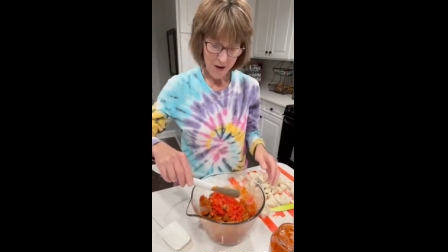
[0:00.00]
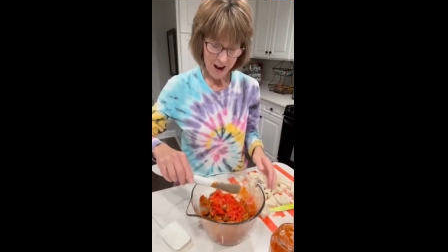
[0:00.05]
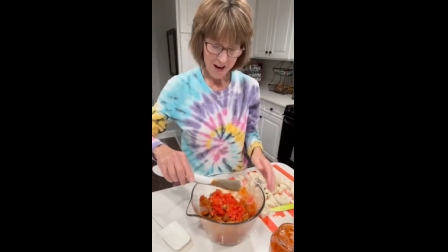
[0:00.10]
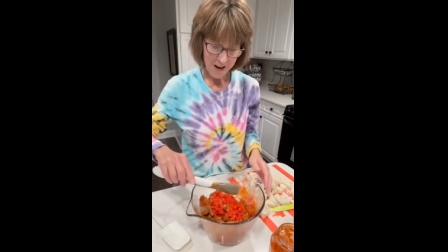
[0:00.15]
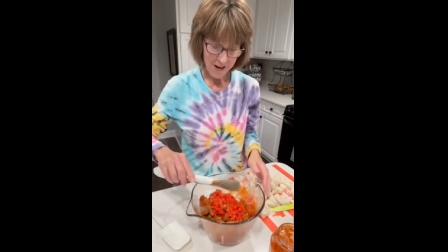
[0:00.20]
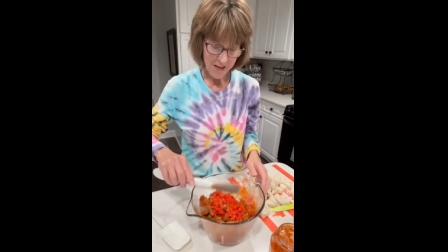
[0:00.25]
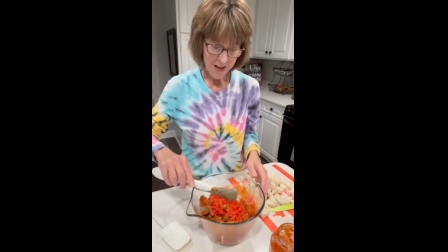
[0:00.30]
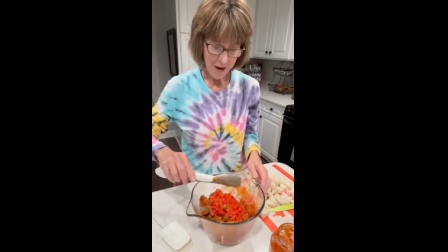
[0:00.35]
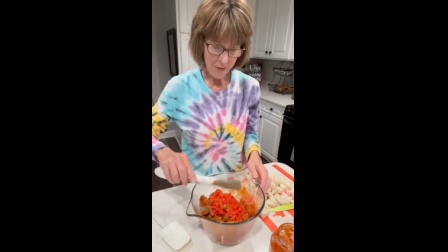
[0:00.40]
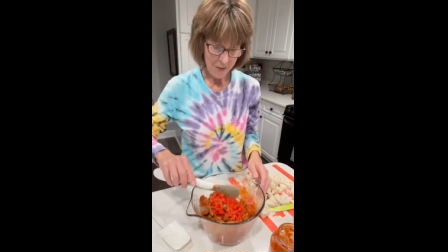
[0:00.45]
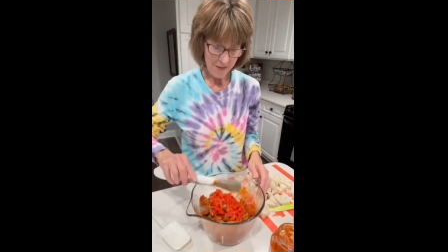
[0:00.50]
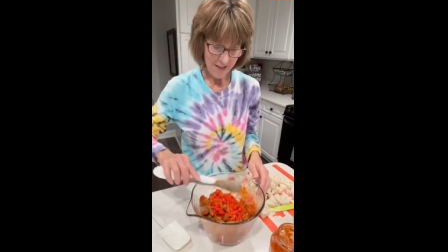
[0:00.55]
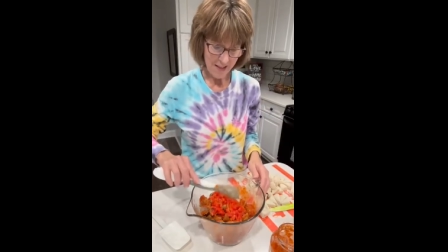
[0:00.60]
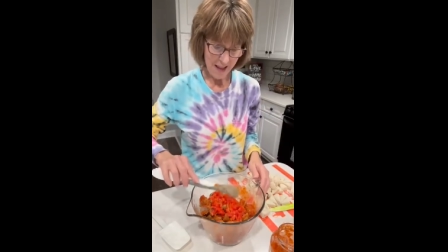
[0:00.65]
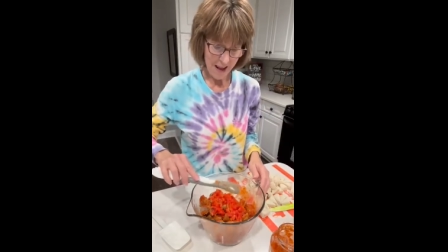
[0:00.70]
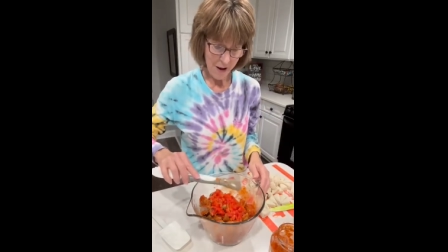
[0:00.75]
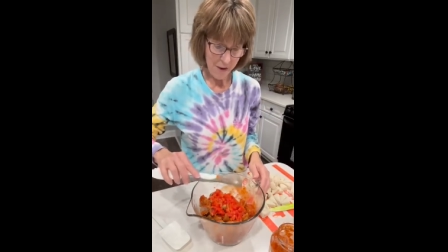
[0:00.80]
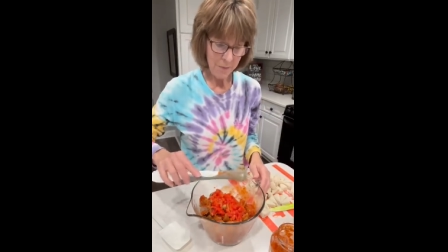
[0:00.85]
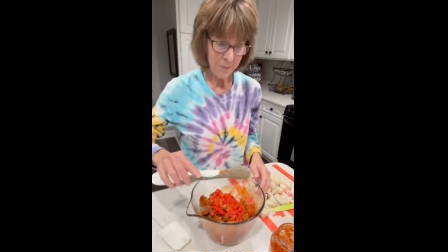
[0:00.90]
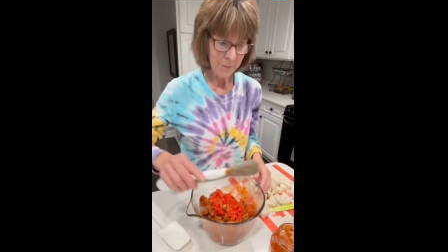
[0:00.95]
I know that was
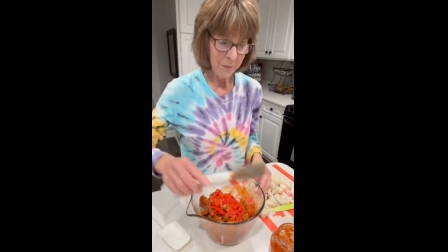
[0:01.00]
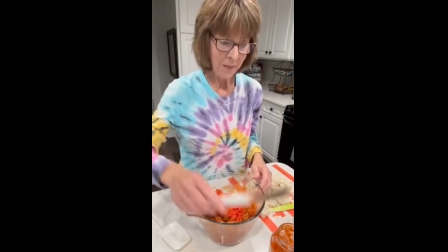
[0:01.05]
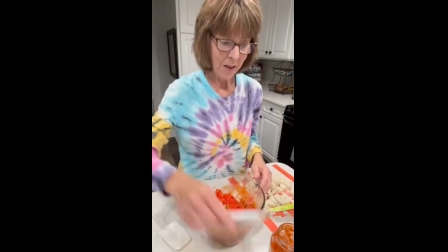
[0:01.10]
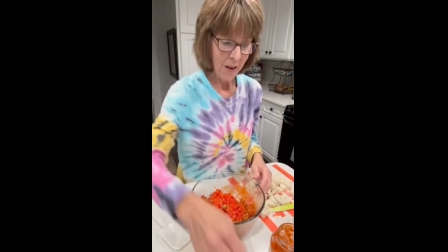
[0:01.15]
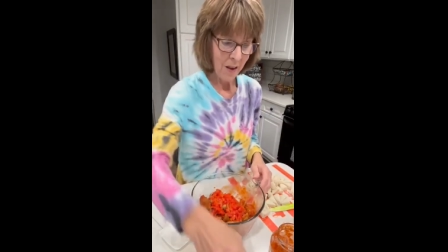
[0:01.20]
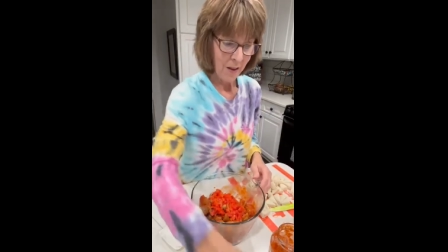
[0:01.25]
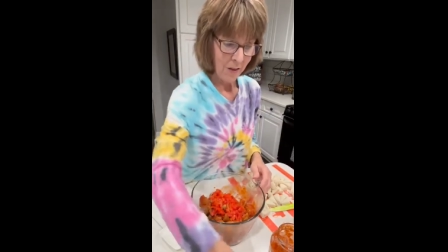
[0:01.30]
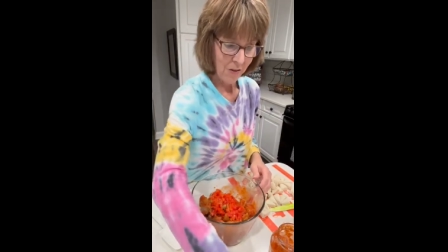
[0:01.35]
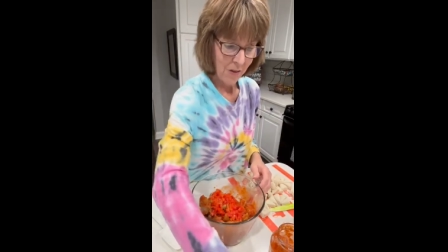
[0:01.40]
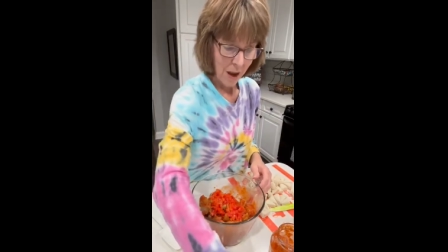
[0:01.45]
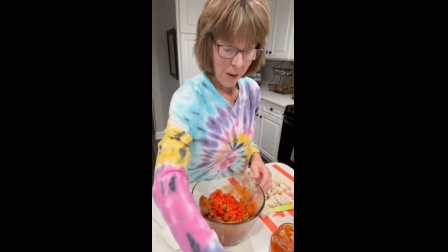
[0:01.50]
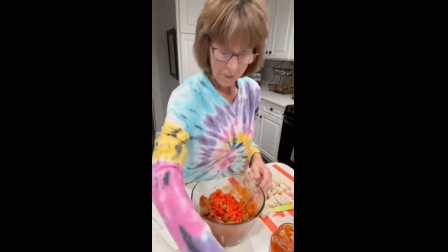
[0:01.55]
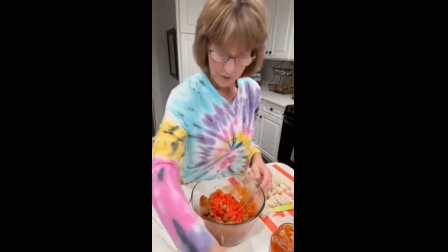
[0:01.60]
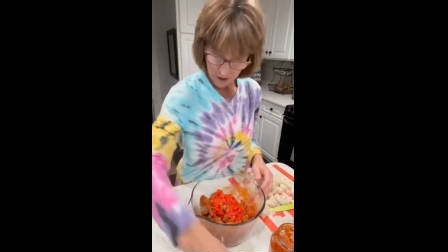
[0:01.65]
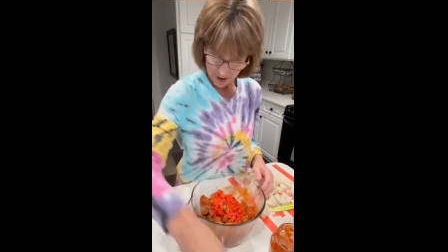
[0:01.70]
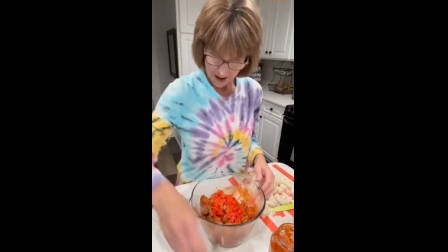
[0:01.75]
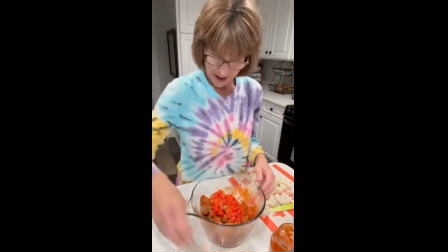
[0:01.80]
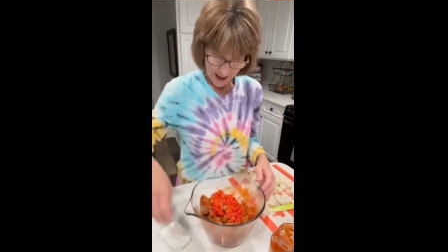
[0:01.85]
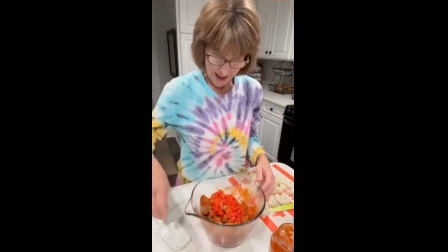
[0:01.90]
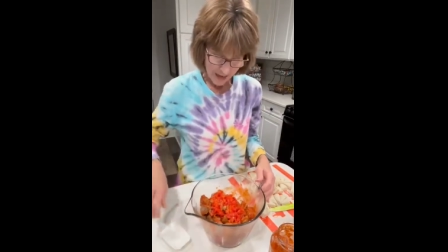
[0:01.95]
loud. So I'm
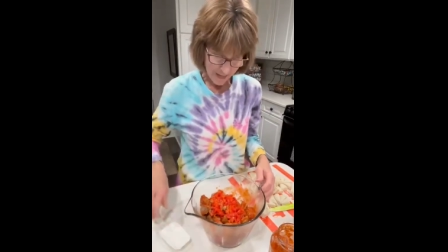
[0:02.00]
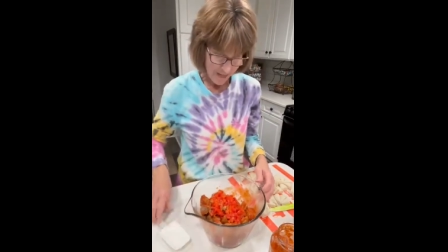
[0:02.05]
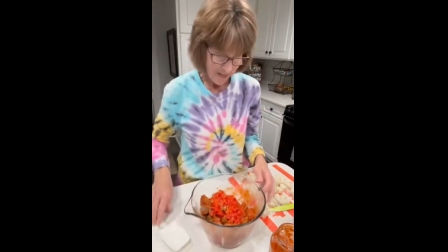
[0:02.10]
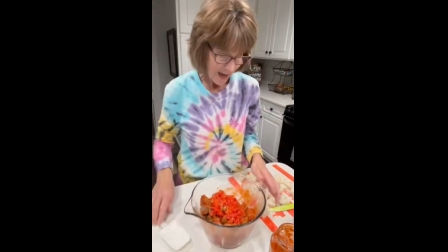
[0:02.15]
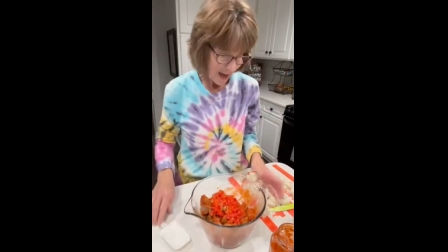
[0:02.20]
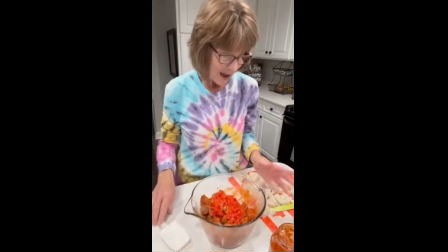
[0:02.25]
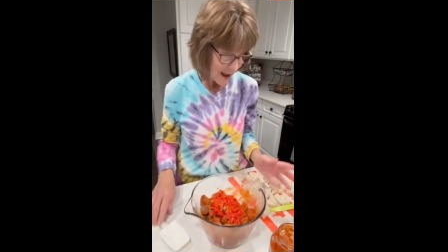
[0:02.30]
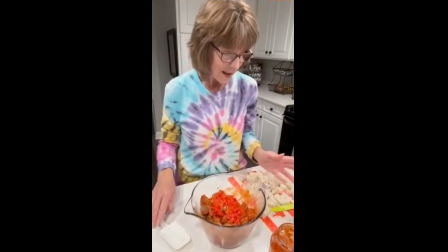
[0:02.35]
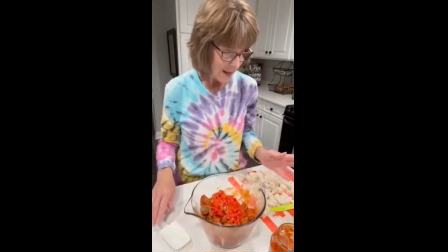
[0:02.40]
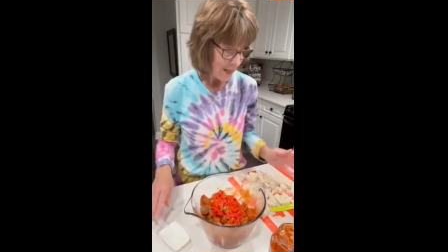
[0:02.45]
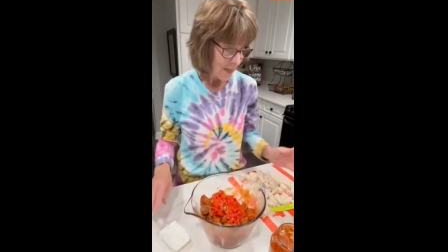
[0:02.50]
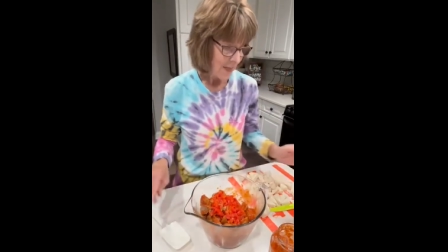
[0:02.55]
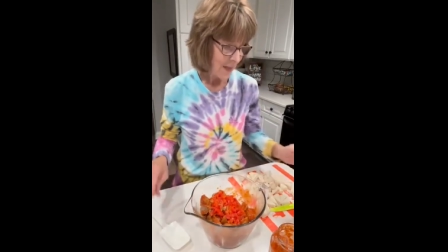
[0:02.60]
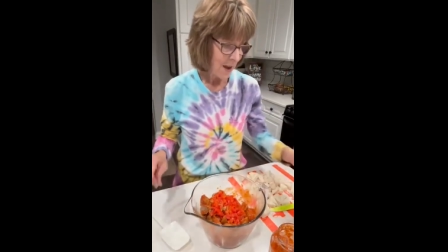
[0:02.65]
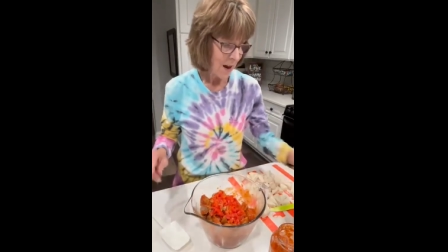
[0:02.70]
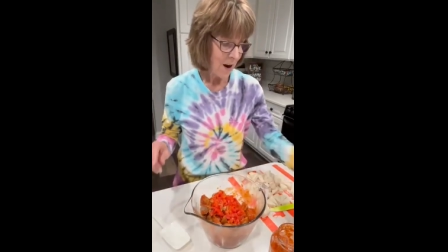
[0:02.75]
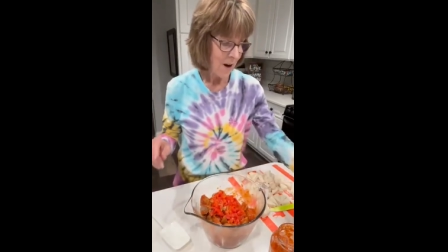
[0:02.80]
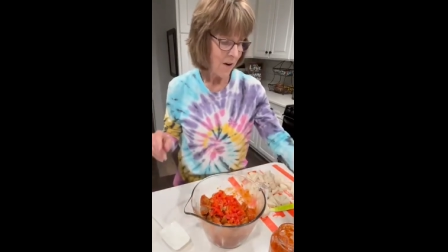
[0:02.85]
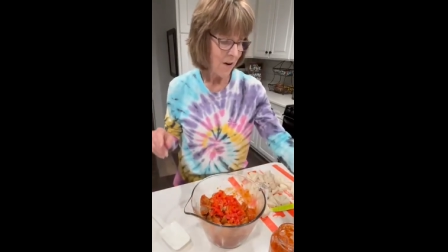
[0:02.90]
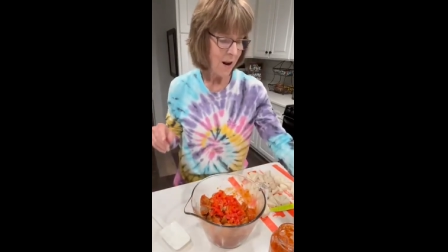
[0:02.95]
going to add that in
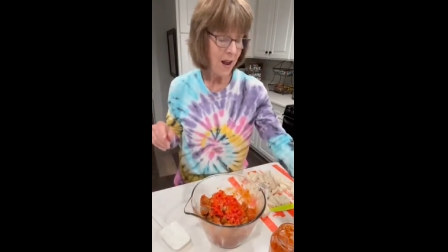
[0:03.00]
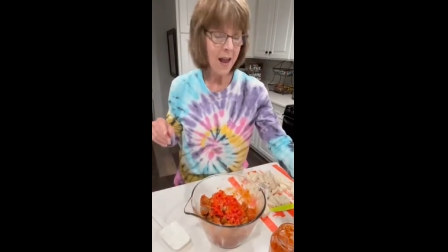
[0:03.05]
there,